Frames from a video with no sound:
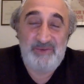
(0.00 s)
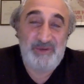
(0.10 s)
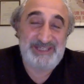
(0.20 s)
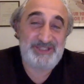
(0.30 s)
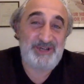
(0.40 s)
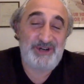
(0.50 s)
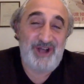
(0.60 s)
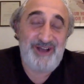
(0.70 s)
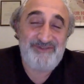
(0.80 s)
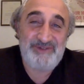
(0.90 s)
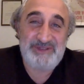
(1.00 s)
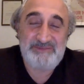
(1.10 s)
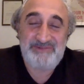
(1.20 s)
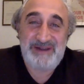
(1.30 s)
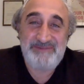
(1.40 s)
we start off with the
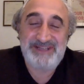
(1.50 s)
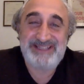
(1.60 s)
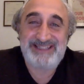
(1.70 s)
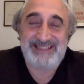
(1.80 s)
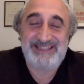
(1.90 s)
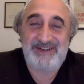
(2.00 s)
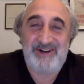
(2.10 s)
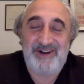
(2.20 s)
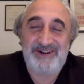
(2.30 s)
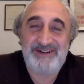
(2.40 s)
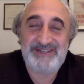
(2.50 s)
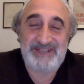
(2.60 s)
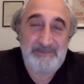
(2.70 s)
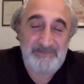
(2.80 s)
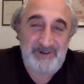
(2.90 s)
premise that there are
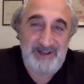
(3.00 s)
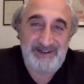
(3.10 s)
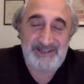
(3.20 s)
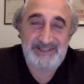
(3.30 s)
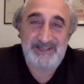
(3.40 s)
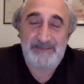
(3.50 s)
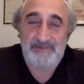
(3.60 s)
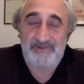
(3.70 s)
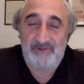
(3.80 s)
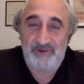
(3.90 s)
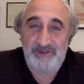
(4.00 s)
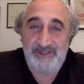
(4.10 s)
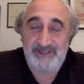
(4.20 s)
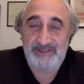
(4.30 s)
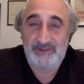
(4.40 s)
some products that are preferred
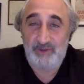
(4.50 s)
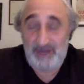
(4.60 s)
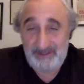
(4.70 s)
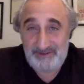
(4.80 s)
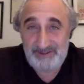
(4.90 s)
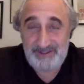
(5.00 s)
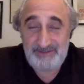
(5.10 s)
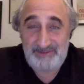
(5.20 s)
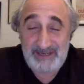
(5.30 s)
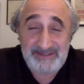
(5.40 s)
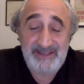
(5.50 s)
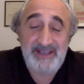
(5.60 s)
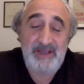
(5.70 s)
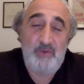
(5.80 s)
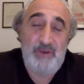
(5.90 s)
to others, right?
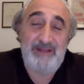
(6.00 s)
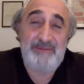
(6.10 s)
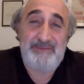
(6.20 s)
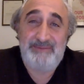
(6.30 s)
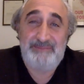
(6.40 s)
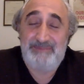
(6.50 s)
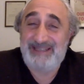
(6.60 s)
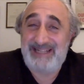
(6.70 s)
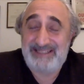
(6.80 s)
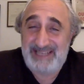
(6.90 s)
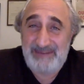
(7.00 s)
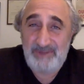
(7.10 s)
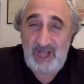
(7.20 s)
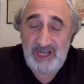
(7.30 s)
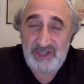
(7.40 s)
Well, by that same
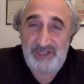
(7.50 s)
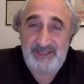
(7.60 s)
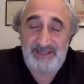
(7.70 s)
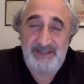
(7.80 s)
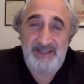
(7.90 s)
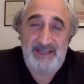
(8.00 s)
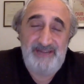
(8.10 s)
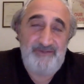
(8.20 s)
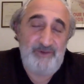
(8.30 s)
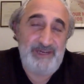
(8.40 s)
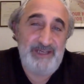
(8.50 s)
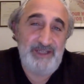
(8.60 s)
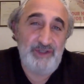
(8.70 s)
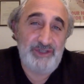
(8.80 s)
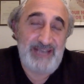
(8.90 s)
logic, if we
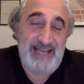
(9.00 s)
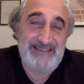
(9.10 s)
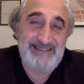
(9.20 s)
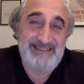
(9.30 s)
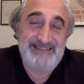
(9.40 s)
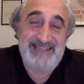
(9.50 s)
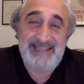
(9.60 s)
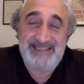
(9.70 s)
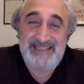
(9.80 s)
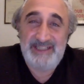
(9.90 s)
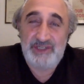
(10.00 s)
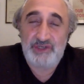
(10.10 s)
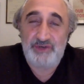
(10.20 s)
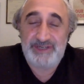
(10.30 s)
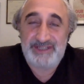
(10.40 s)
look at the daily
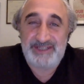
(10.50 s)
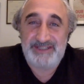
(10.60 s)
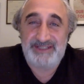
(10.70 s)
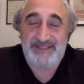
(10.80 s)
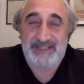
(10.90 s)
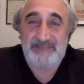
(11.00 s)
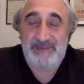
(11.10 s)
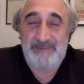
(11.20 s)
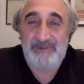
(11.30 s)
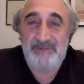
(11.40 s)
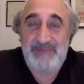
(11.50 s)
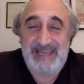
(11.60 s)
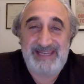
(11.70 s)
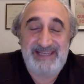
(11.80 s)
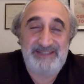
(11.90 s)
choices that people
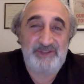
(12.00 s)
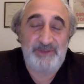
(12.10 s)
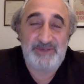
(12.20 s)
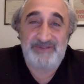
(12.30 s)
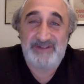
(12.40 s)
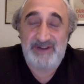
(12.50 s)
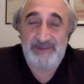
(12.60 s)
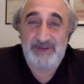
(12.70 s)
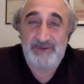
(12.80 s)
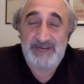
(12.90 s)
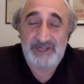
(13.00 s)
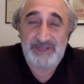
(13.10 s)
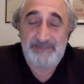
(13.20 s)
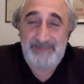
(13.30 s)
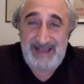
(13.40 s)
make in terms of their
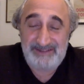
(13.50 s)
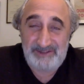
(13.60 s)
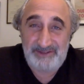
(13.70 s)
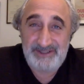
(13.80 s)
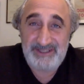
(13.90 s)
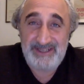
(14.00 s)
immigration patterns,